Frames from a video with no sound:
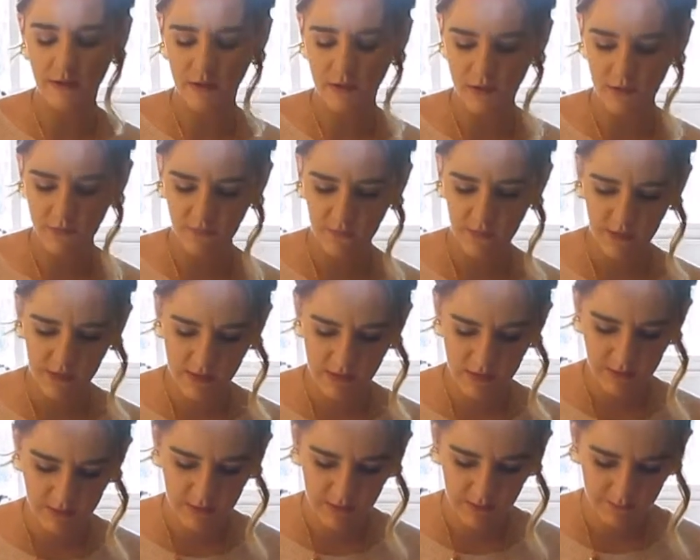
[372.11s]
serve
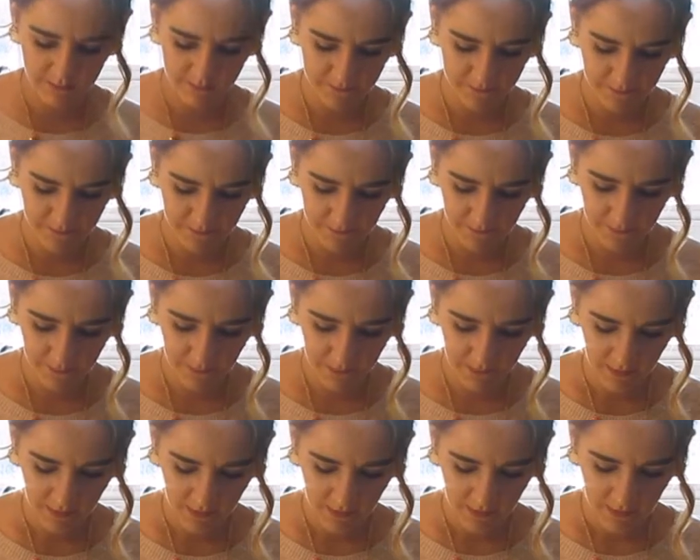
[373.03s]
this,
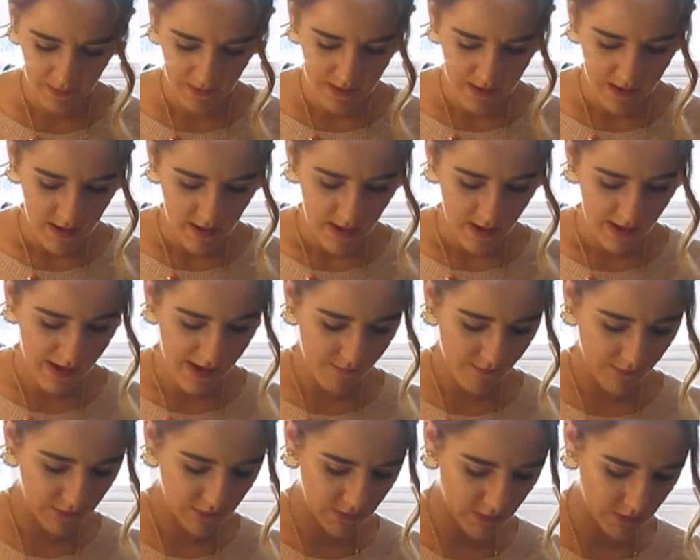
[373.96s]
I have
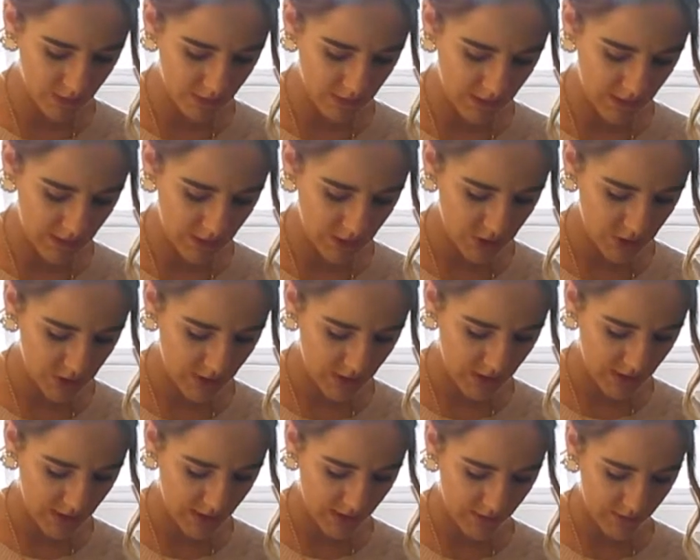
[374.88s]
a little dish
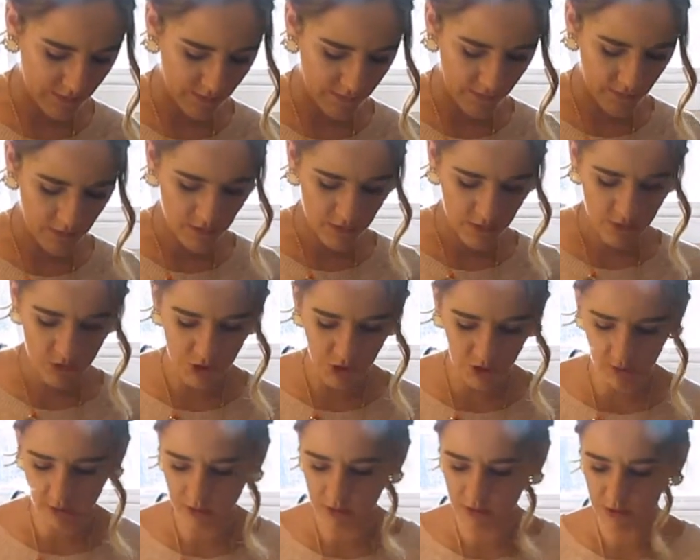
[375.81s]
of
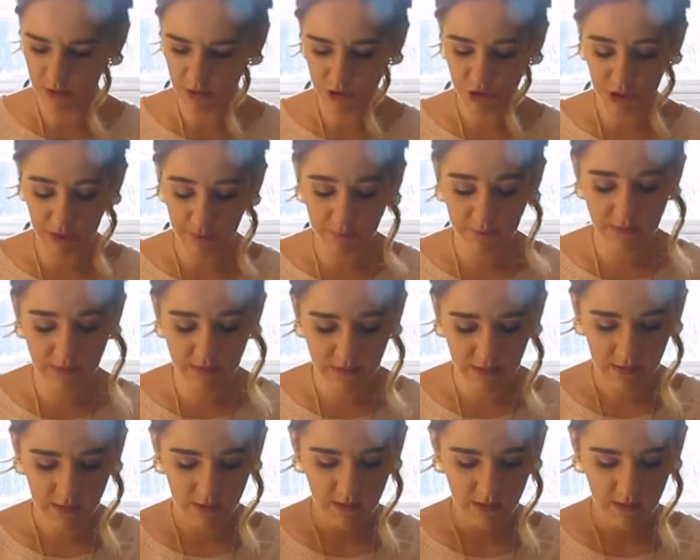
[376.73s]
chocolate chips